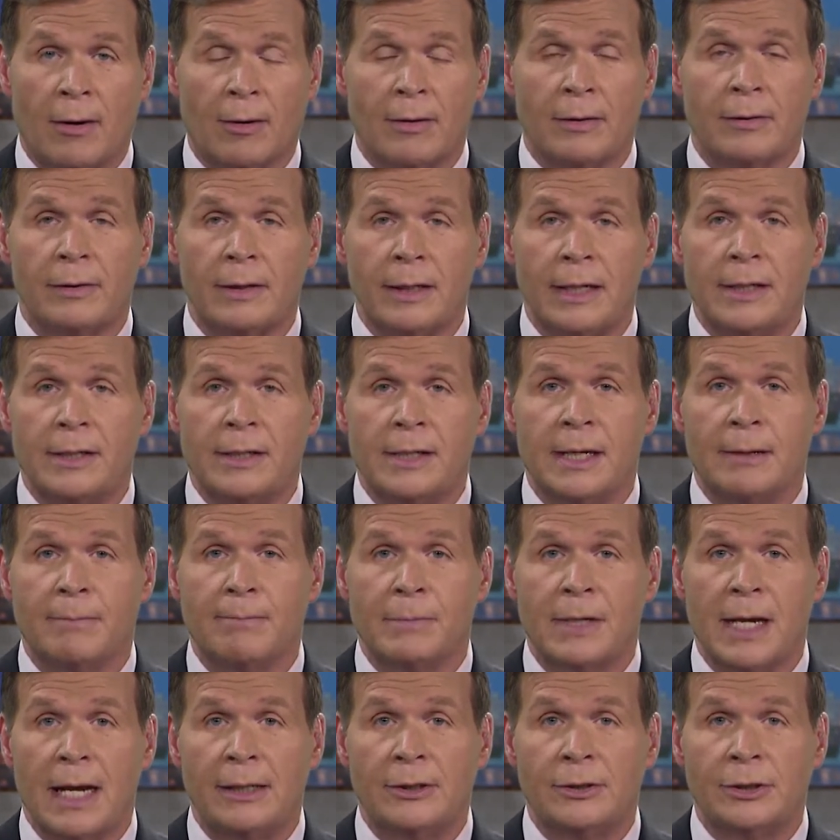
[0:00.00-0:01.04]
earthly
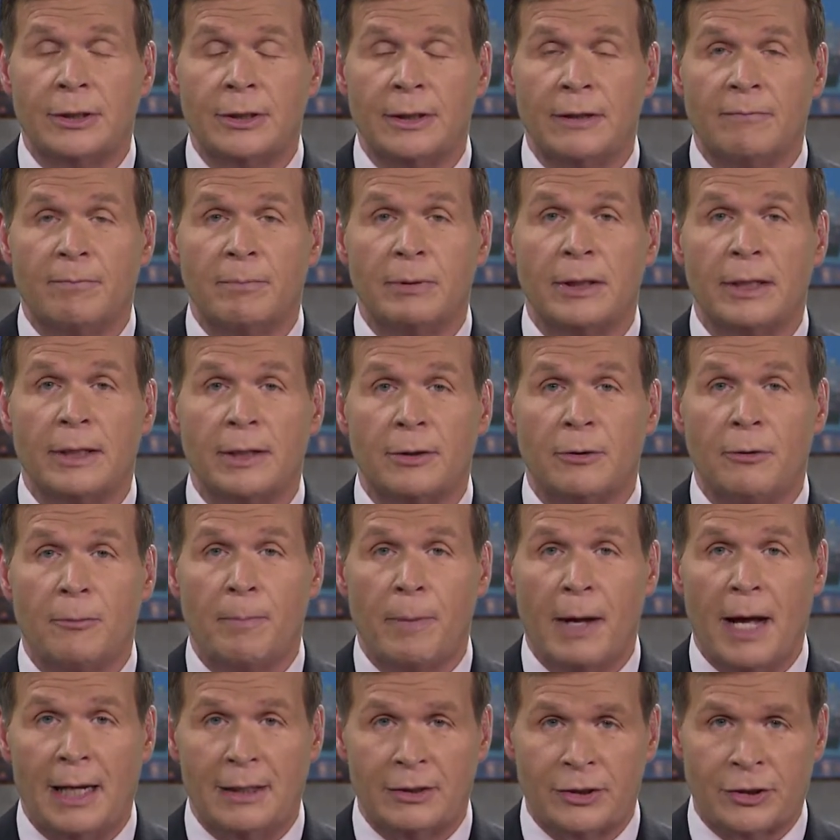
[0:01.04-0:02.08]
temptation of political
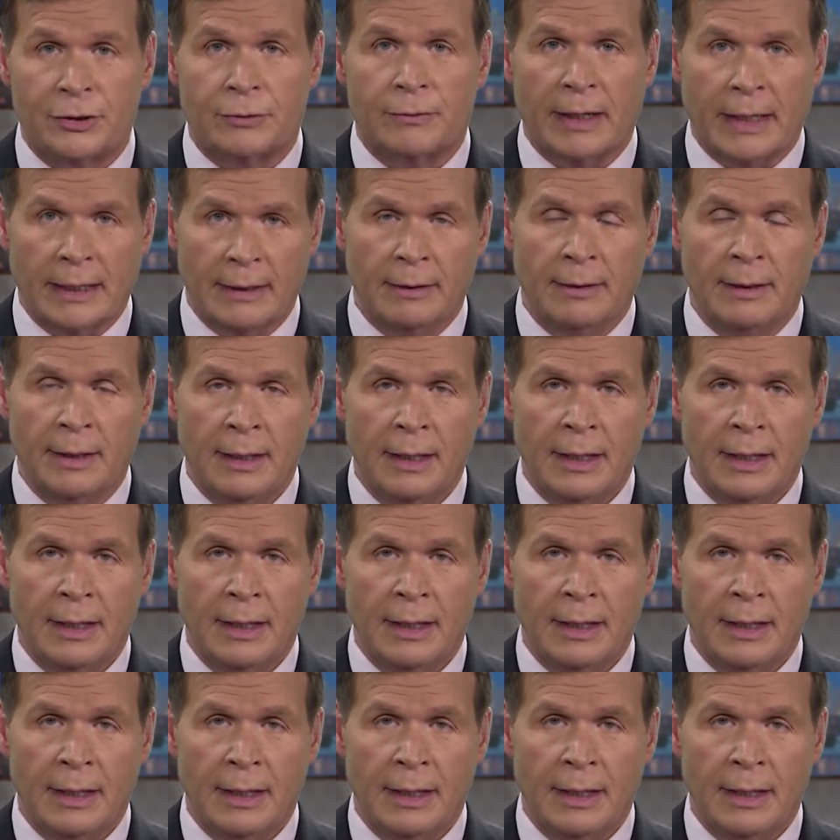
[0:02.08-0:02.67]
posturing.